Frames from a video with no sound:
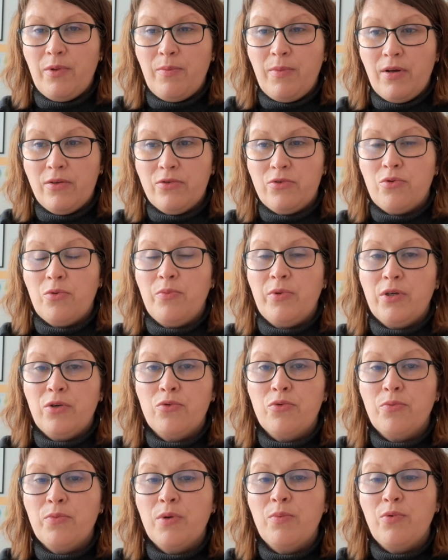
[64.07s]
the Monster
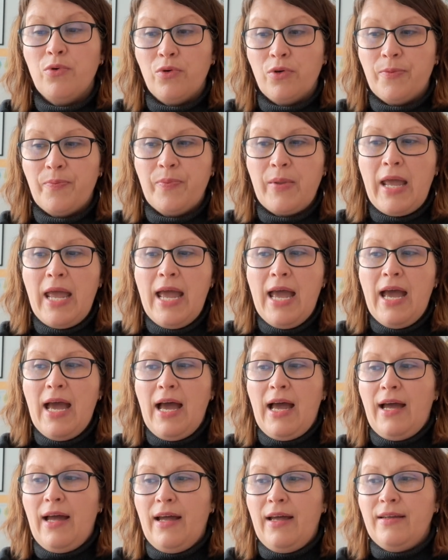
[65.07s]
Amigurumi book,
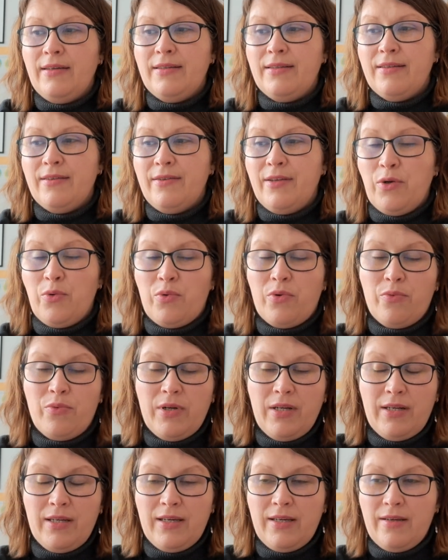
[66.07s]
and they were
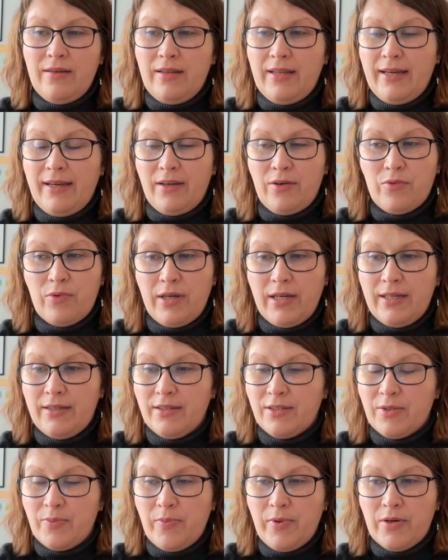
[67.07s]
really like great
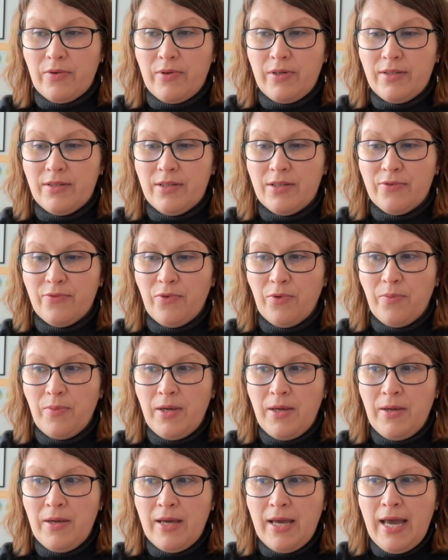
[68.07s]
experiences for
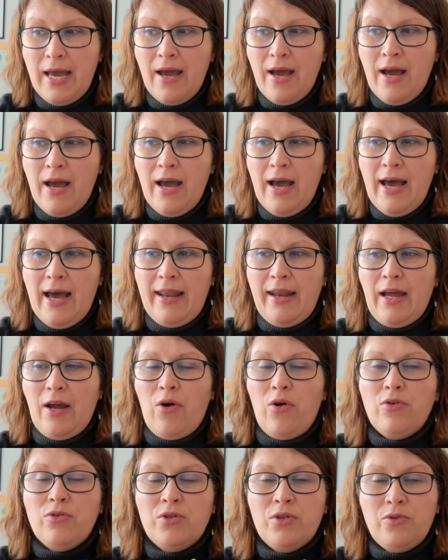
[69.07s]
me. And I
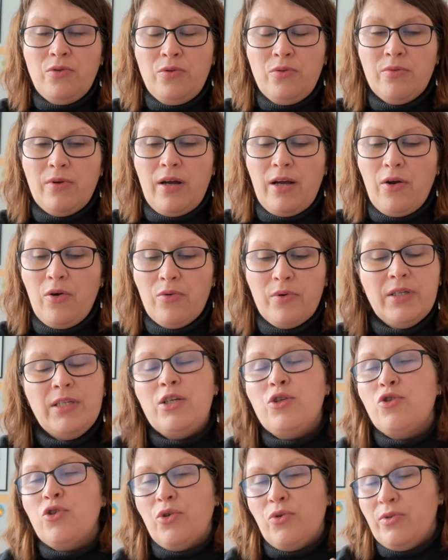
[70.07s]
already
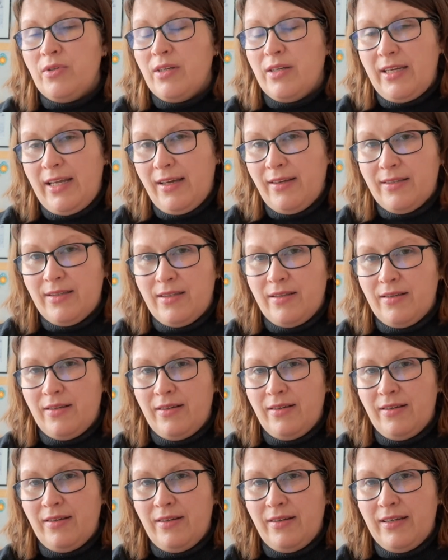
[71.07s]
chose the
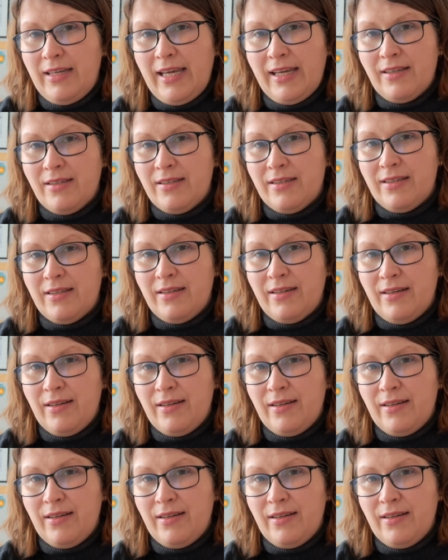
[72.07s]
next